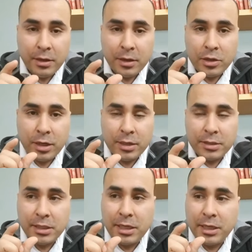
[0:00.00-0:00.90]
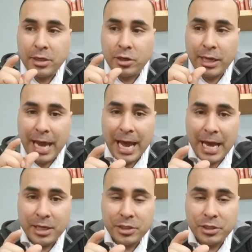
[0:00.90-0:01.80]
you're going to see your
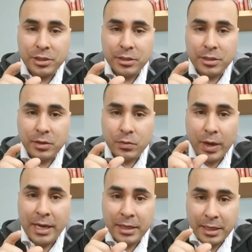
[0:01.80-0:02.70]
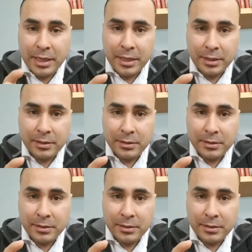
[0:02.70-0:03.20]
cash reign king.